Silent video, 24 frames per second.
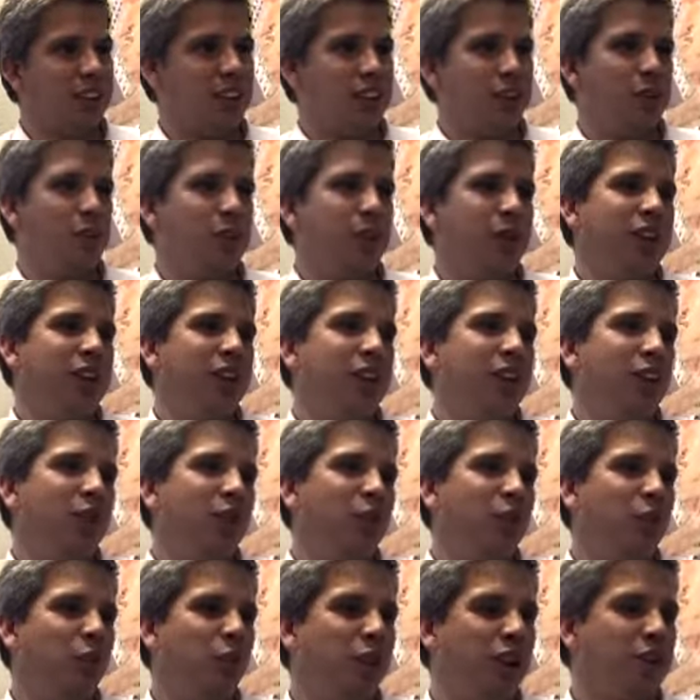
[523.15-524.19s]
So
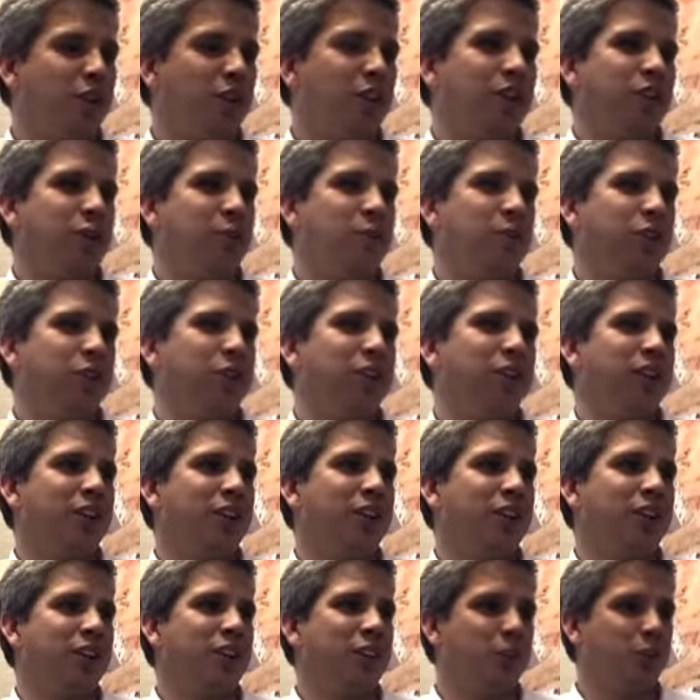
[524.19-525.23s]
in all our units, we try
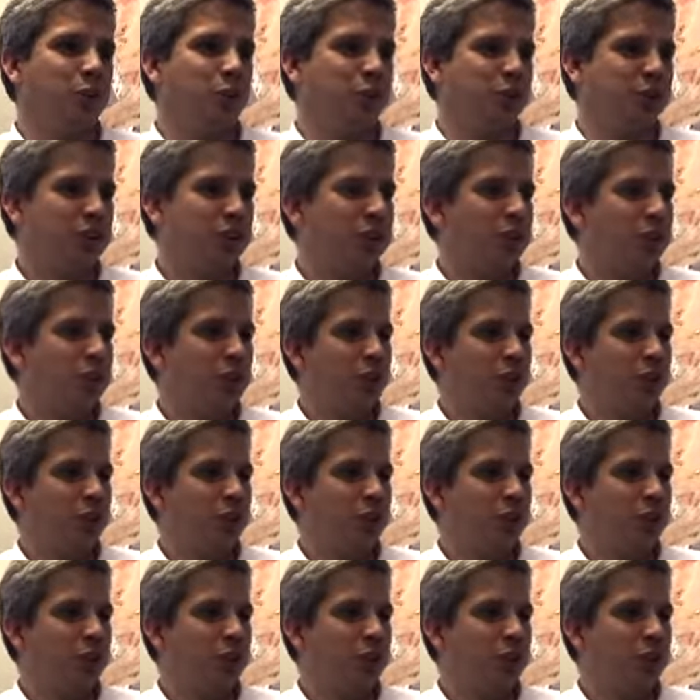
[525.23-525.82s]
to use